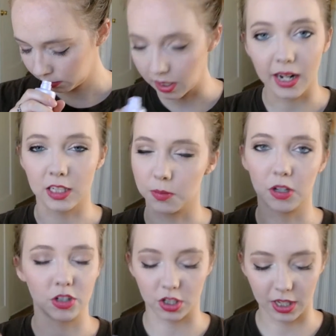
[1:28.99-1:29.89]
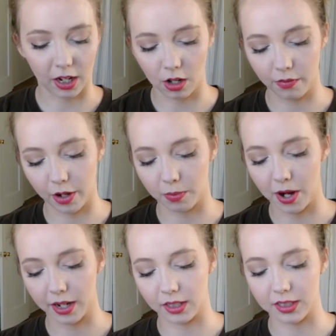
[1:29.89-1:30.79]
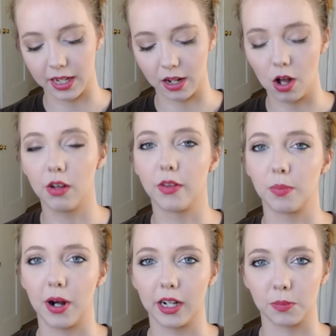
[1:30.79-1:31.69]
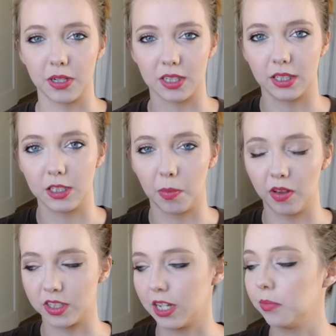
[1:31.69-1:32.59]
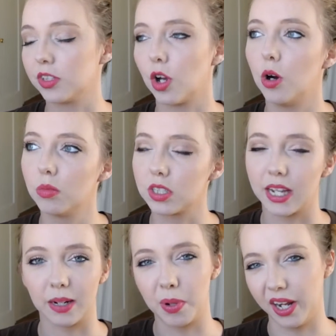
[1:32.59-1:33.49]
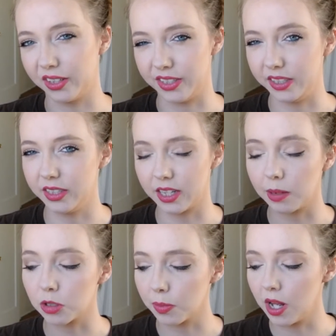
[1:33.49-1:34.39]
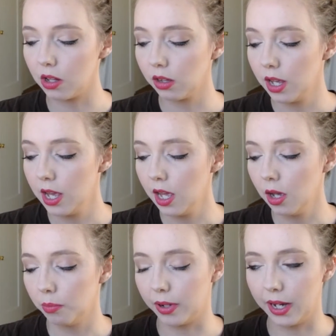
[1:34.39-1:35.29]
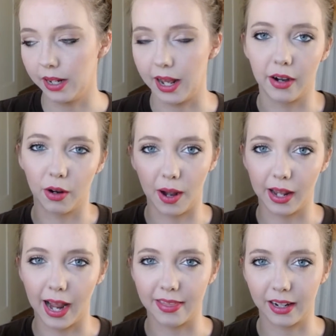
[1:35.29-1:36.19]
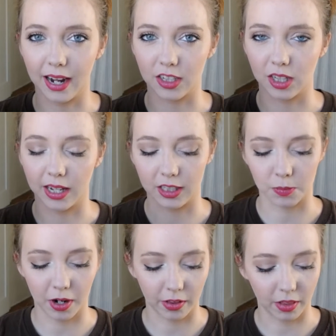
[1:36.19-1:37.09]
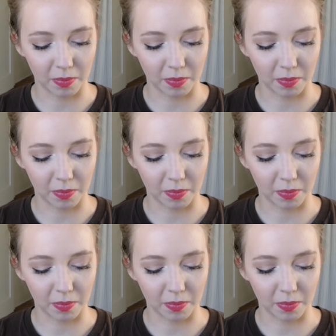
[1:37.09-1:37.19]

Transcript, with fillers: And it smells just like all of their products. Like, all of their products basically smell the same. It's almost like a Pantene type smell. But, I don't know, I, I think I actually like this better than the